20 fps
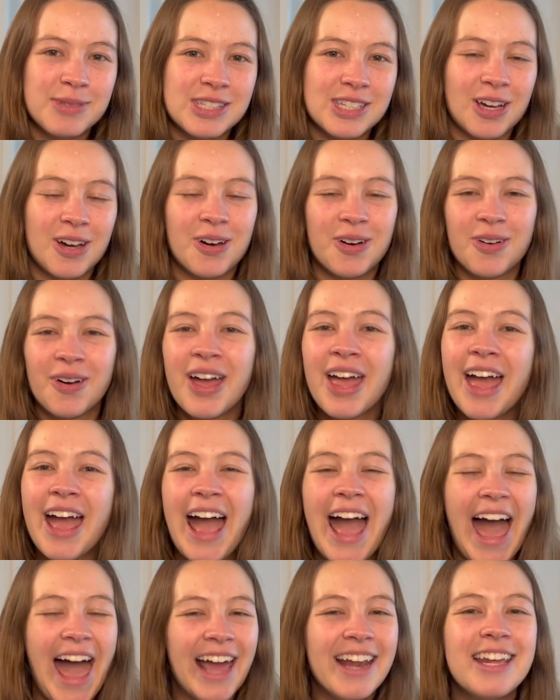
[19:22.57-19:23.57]
So
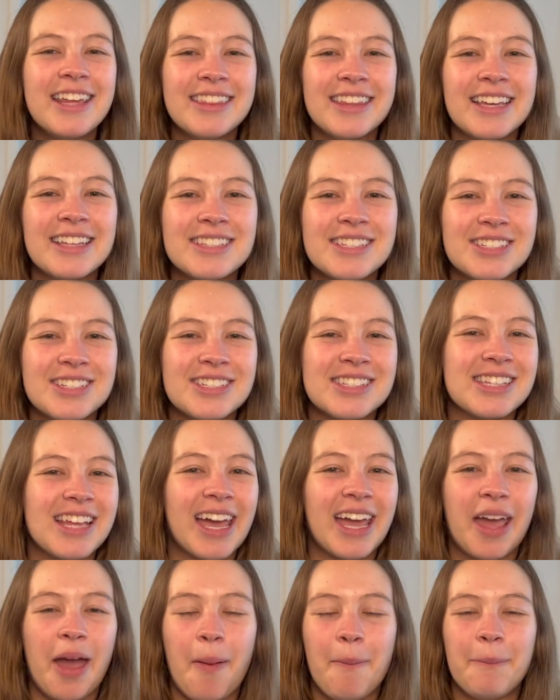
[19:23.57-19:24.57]
anything to just
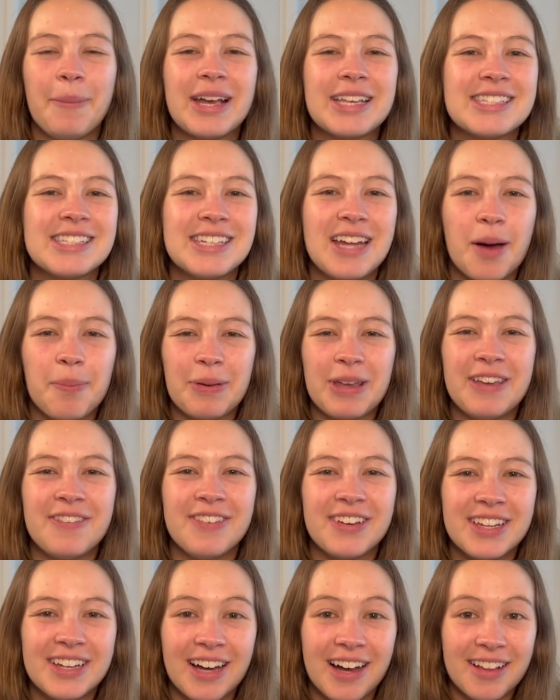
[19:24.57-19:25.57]
like mix it up
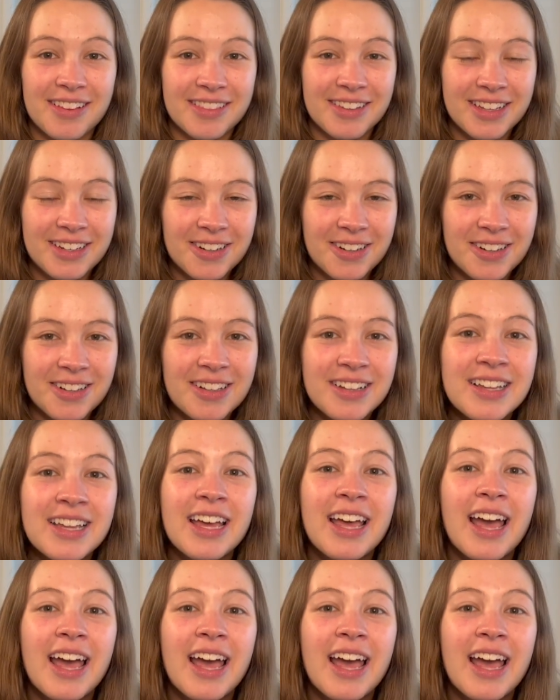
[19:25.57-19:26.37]
even a little.